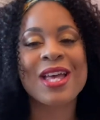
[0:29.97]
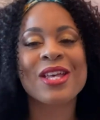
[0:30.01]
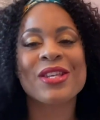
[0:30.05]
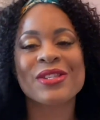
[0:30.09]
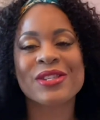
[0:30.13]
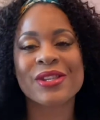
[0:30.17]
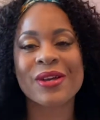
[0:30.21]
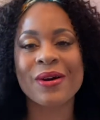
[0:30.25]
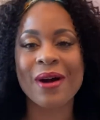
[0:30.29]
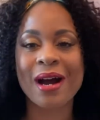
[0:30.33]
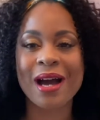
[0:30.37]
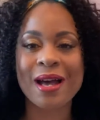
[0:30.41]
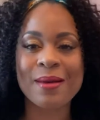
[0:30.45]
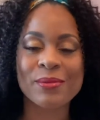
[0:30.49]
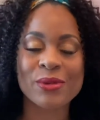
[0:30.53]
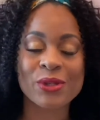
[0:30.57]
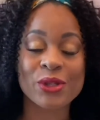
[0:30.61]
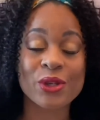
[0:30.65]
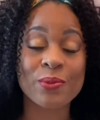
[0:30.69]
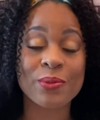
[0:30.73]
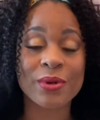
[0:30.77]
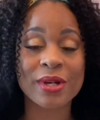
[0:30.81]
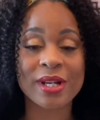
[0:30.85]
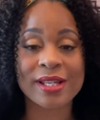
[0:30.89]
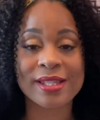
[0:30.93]
So I'm
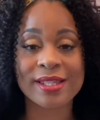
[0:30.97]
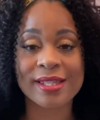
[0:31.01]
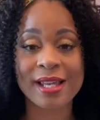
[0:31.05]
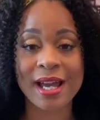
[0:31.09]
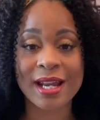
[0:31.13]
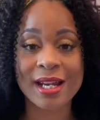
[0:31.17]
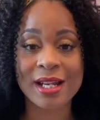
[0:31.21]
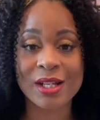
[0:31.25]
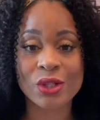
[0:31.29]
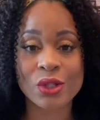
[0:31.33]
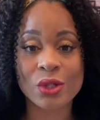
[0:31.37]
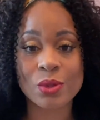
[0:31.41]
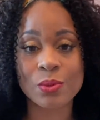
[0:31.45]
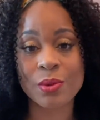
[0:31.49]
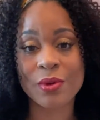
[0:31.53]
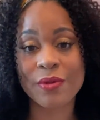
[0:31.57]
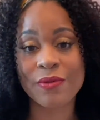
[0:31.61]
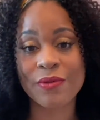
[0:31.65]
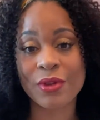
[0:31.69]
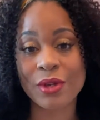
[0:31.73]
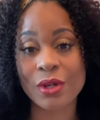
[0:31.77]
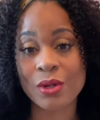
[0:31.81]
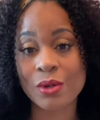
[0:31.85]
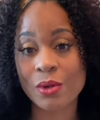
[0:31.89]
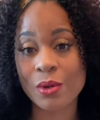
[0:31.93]
super excited to
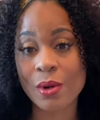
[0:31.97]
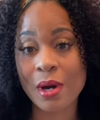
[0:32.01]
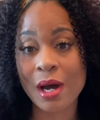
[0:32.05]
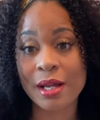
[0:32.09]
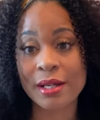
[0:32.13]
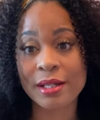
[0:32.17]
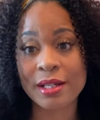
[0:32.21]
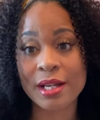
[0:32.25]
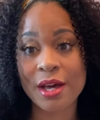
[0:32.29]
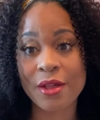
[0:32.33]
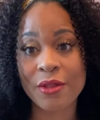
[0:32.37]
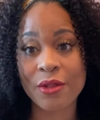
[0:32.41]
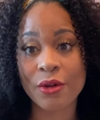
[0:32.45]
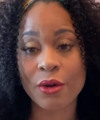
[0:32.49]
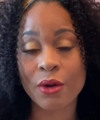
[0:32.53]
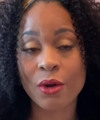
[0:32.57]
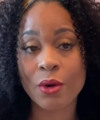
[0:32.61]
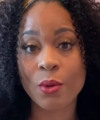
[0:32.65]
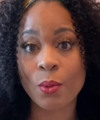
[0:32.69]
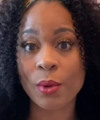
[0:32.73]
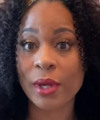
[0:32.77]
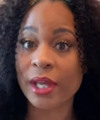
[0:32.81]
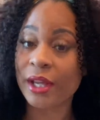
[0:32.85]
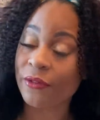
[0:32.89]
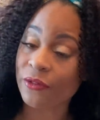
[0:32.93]
review another
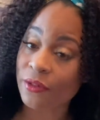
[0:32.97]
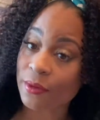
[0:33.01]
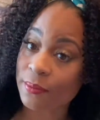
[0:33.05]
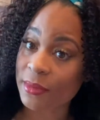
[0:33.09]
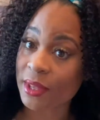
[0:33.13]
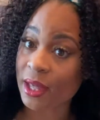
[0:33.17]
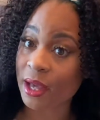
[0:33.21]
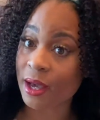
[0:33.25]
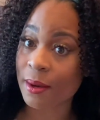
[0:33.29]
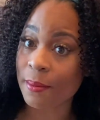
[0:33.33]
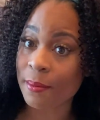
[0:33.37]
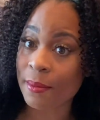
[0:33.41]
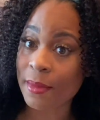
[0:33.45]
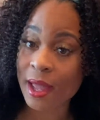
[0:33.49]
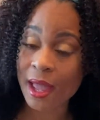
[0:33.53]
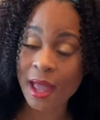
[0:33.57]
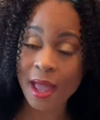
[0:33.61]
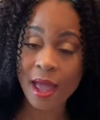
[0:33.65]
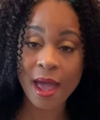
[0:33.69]
wig from them.